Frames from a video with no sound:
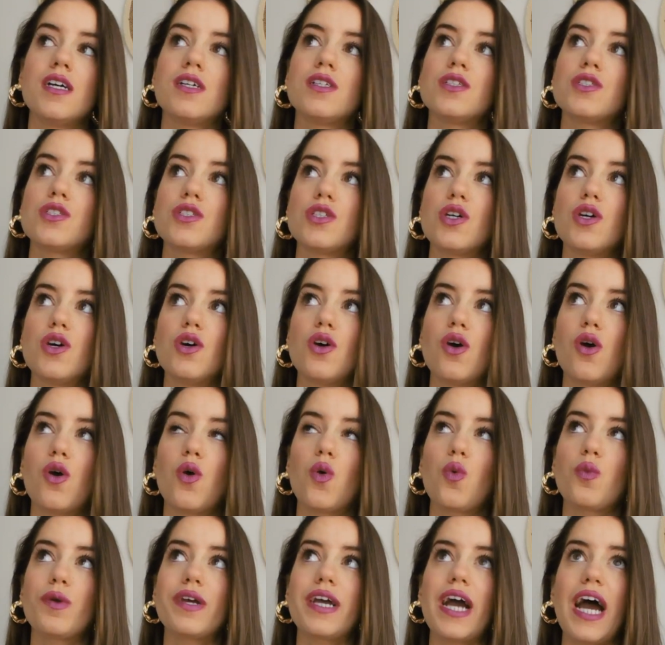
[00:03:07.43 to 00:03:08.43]

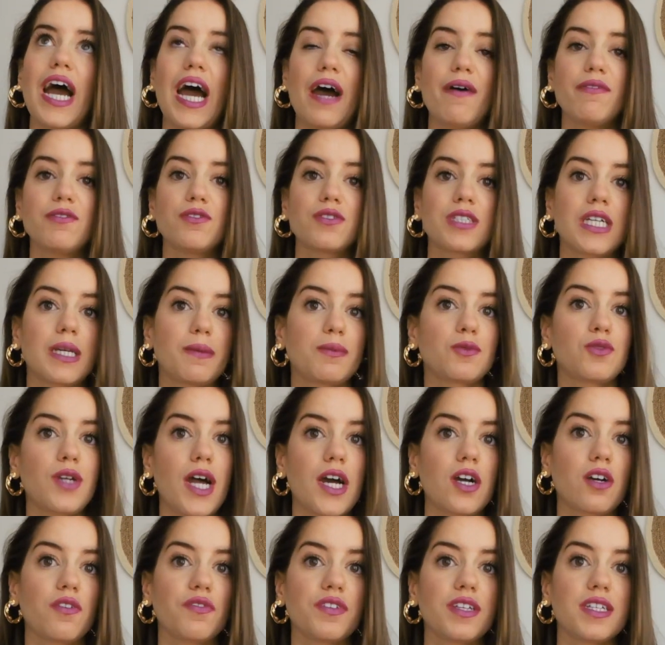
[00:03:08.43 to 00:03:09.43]
So we have to keep
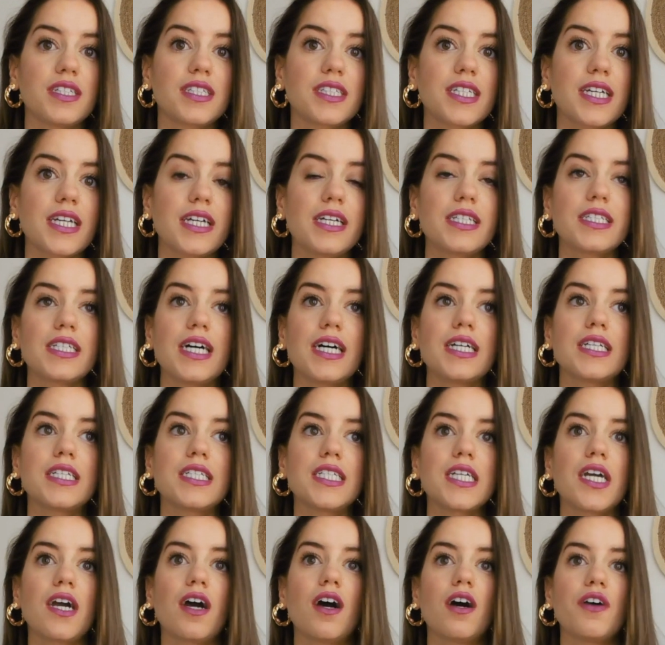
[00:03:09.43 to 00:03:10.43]
track of these kids and
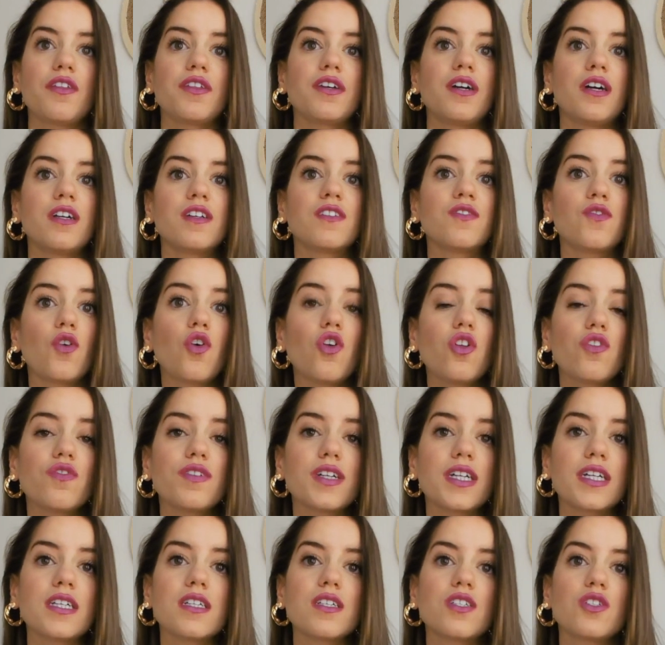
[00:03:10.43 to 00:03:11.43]
see how they are
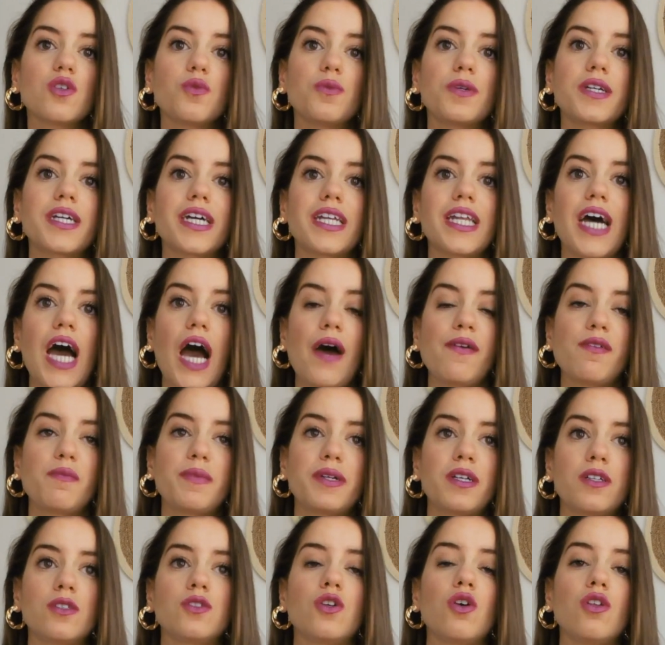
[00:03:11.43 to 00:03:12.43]
evolving so we can have a
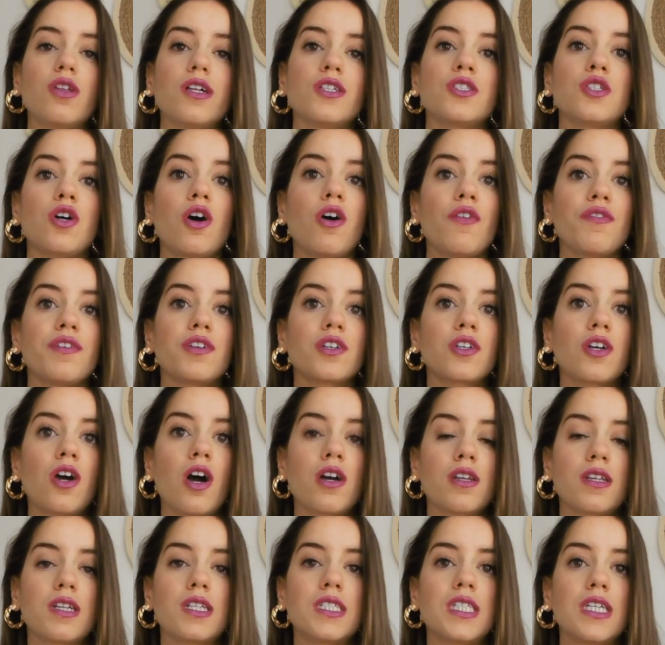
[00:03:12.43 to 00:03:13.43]
better knowledge of their
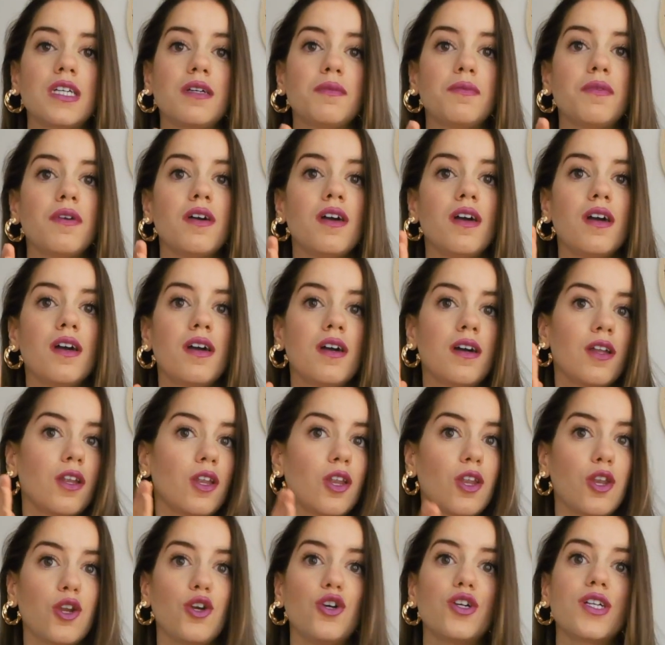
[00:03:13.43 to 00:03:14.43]
cognitive
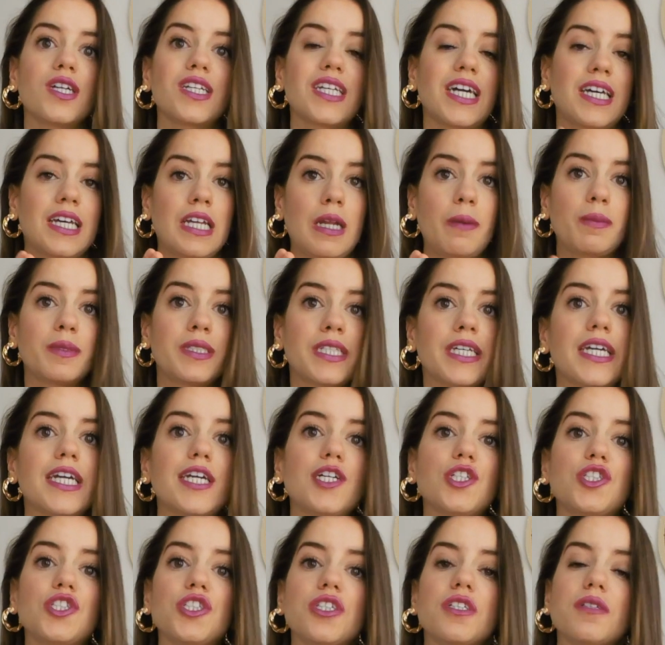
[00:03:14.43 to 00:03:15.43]
learning
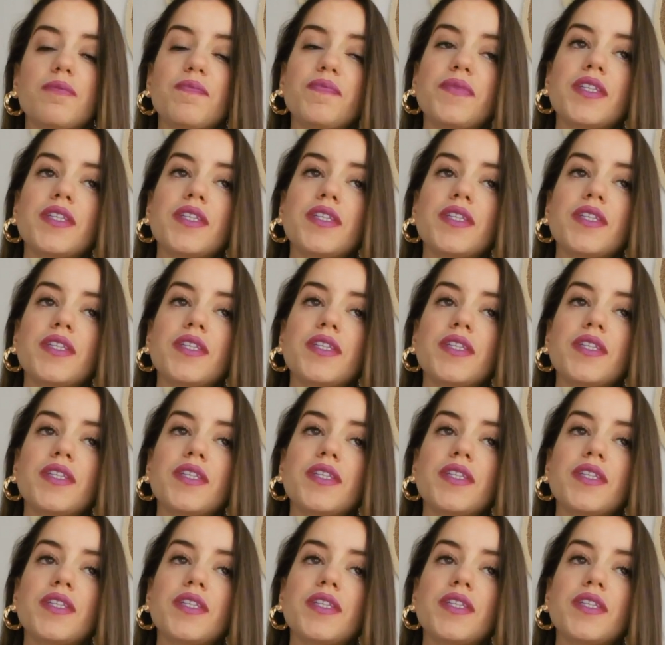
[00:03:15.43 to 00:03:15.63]
adaptation.